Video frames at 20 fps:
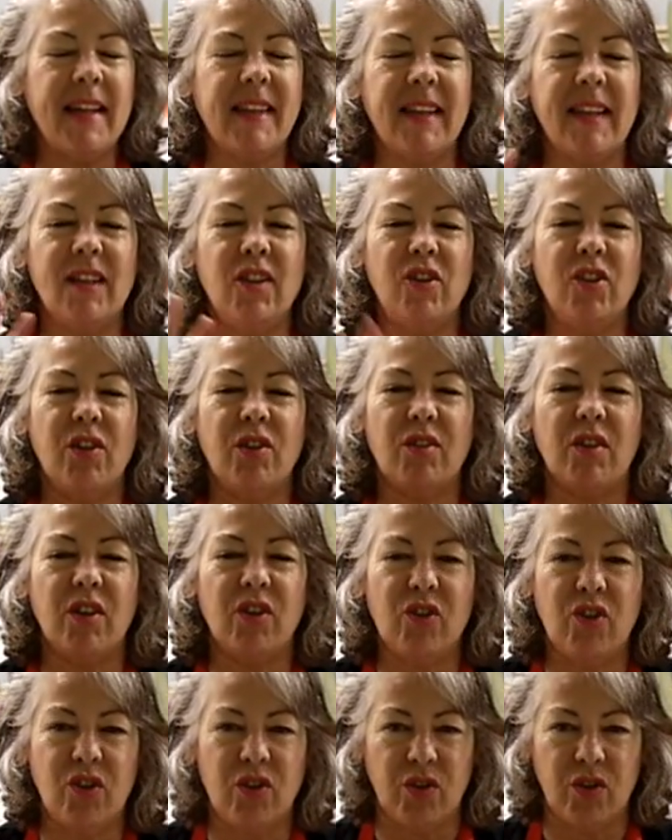things you
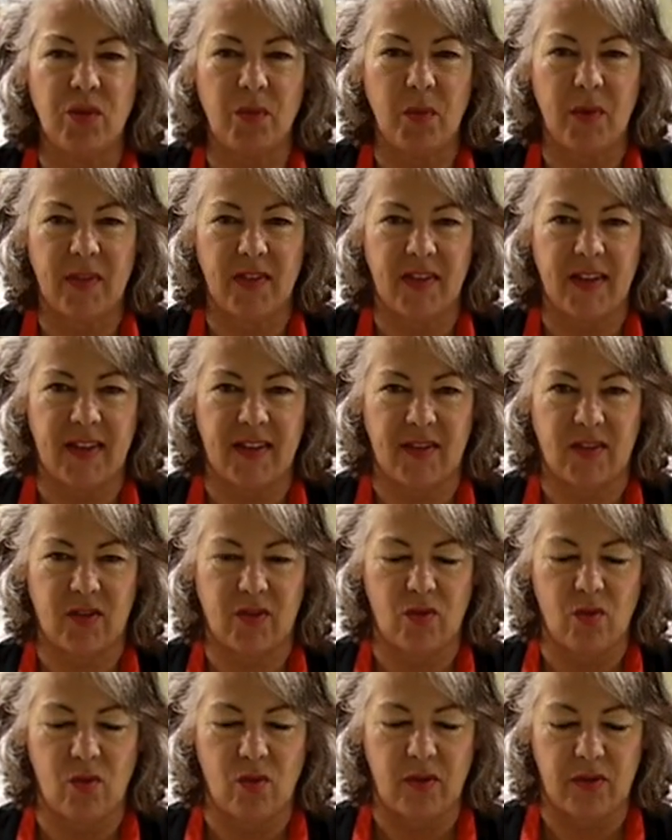can do with this
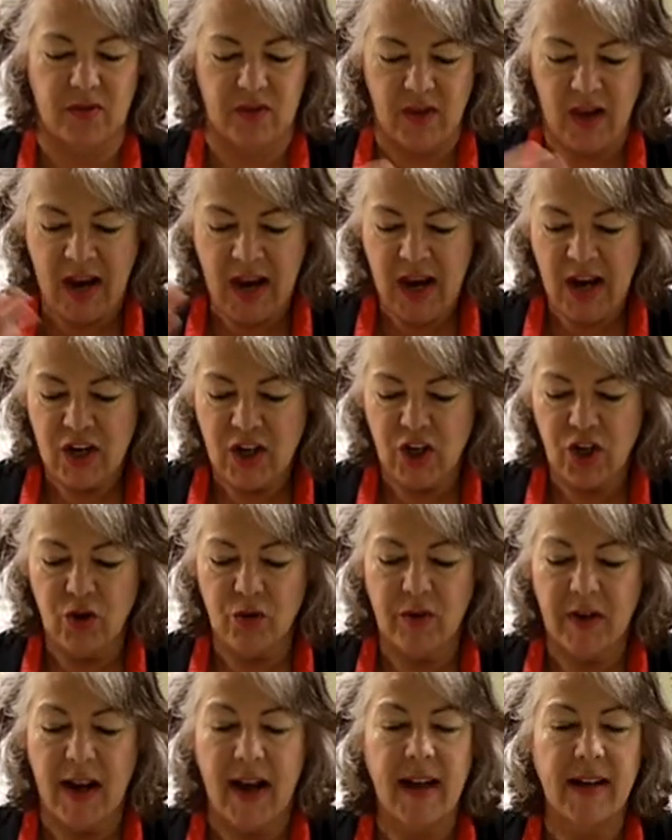sauce. You
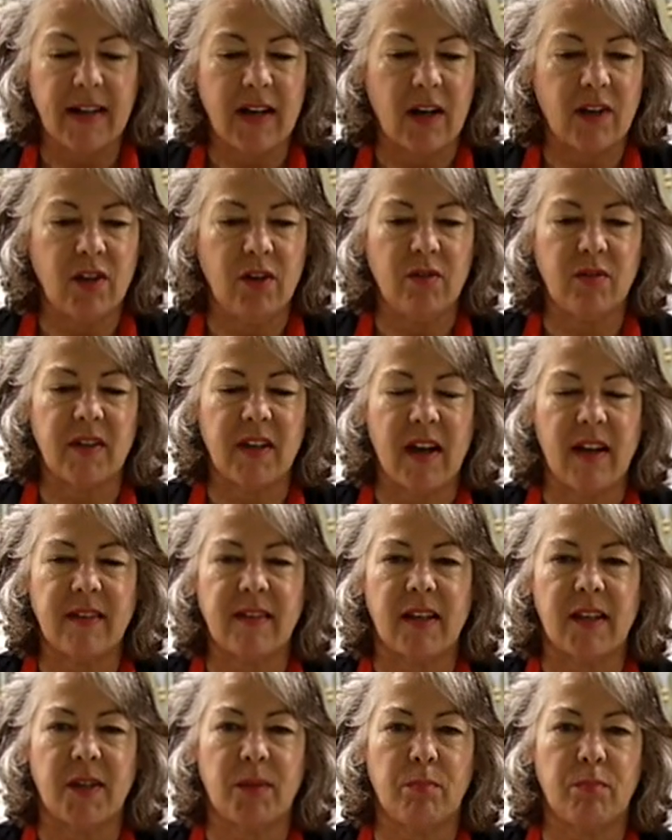can use it
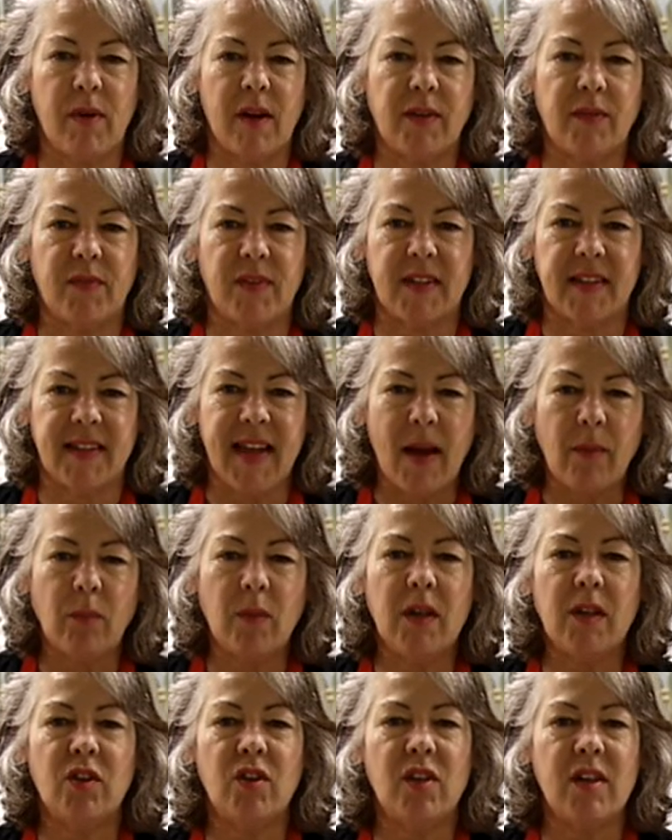as a spread for
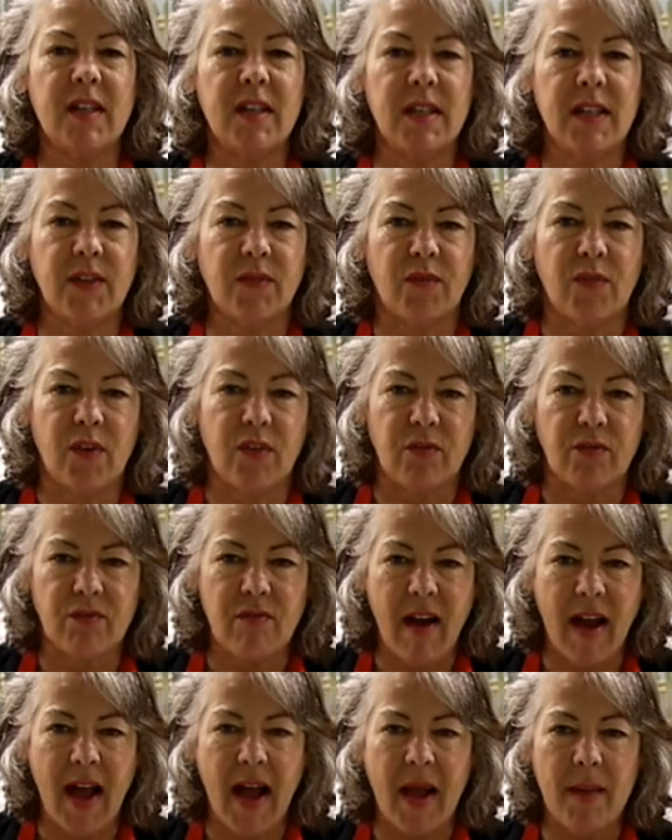sandwiches, for
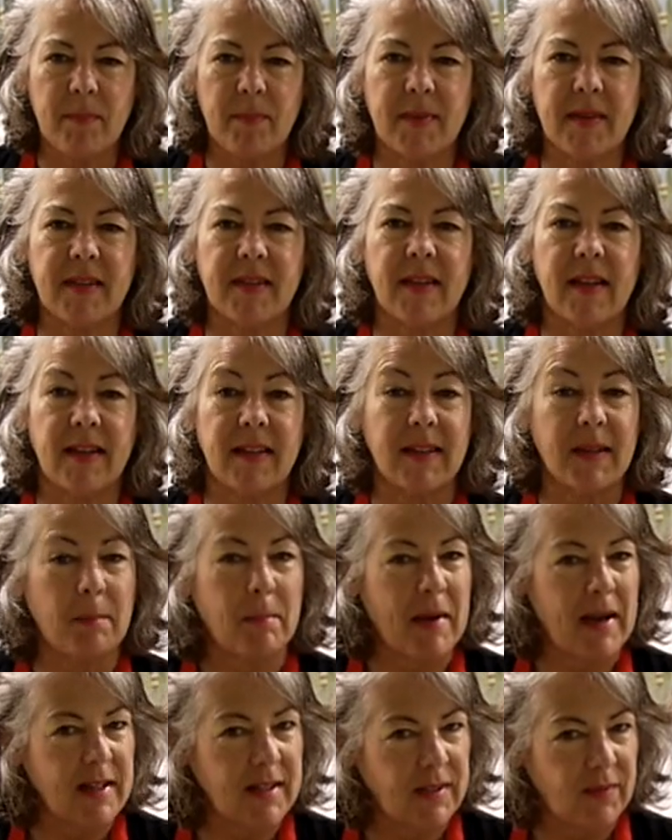wraps, as a
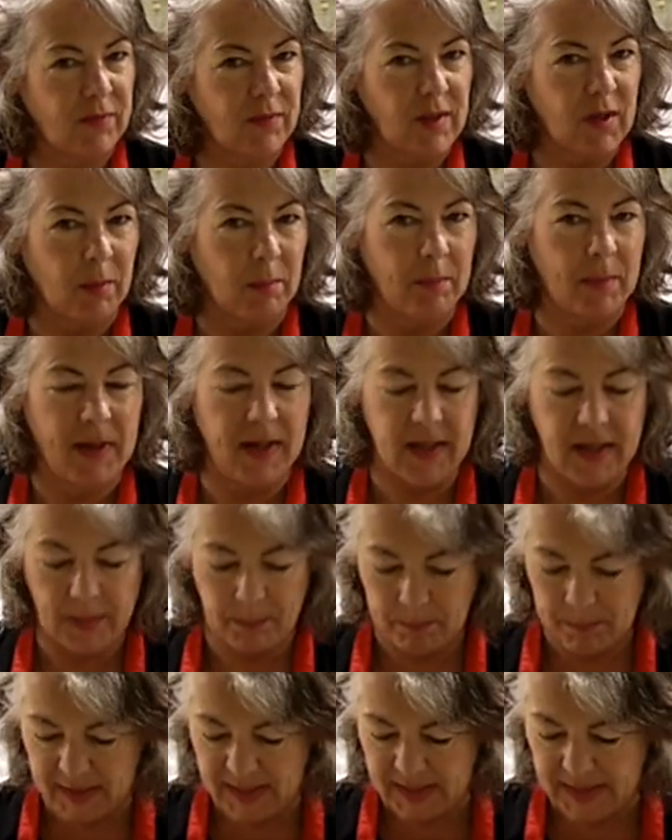base for your pita
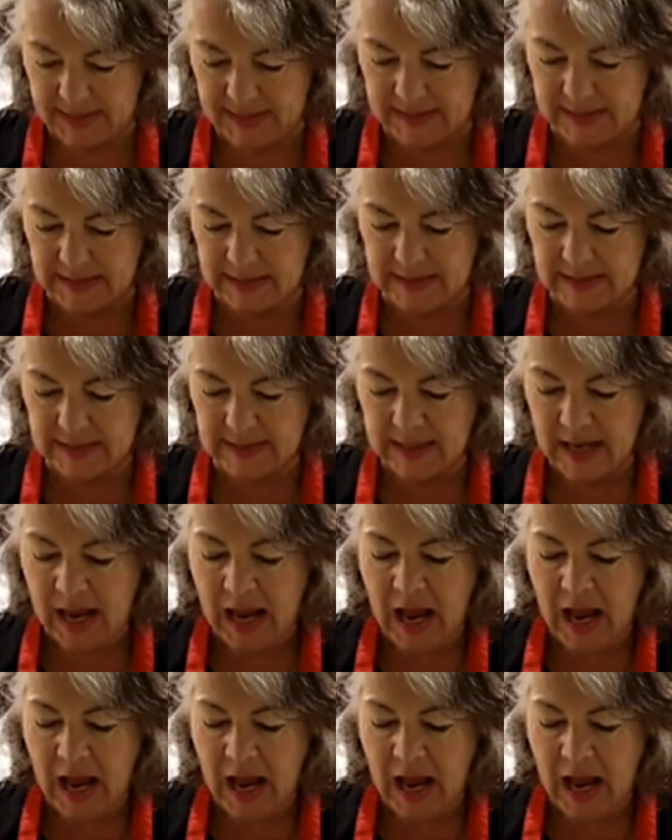pizzas.